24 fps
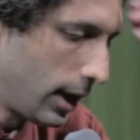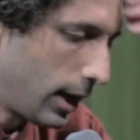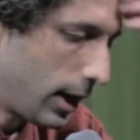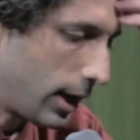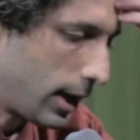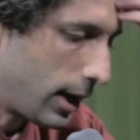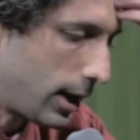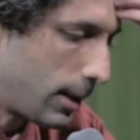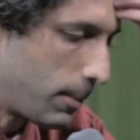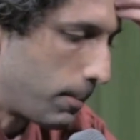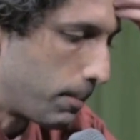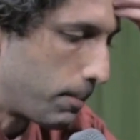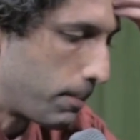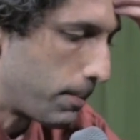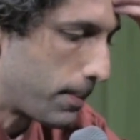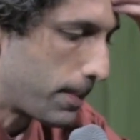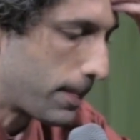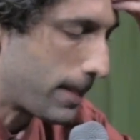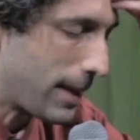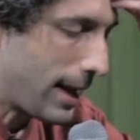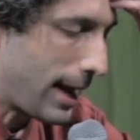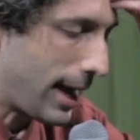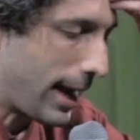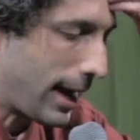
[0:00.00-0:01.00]

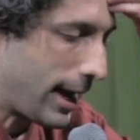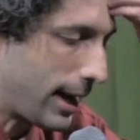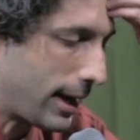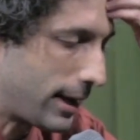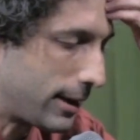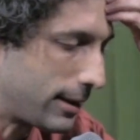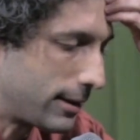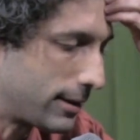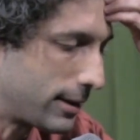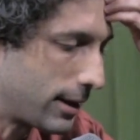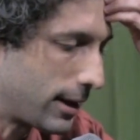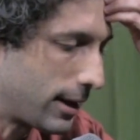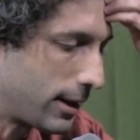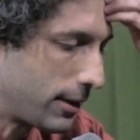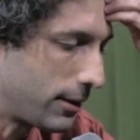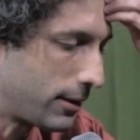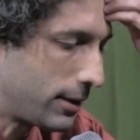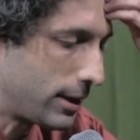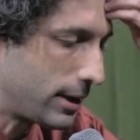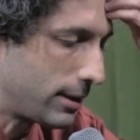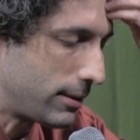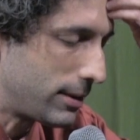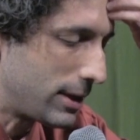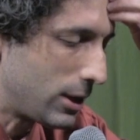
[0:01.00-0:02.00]

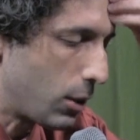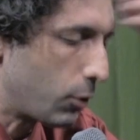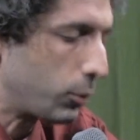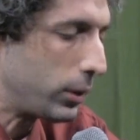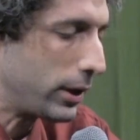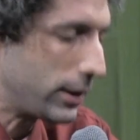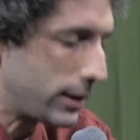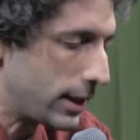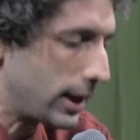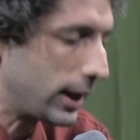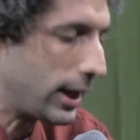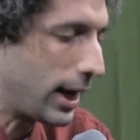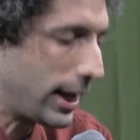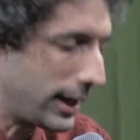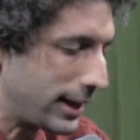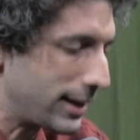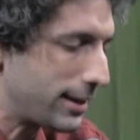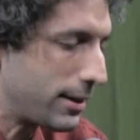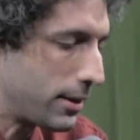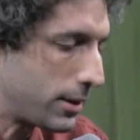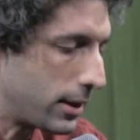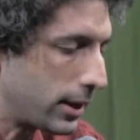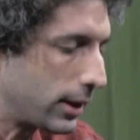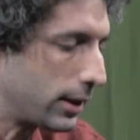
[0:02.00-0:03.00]
The only thing I
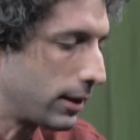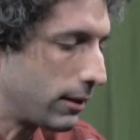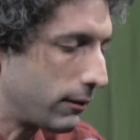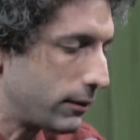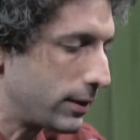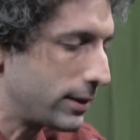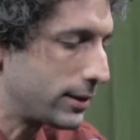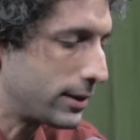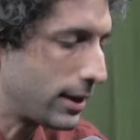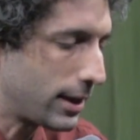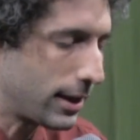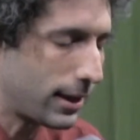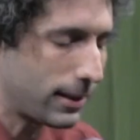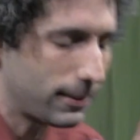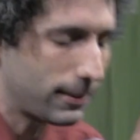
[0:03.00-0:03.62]
can think of is,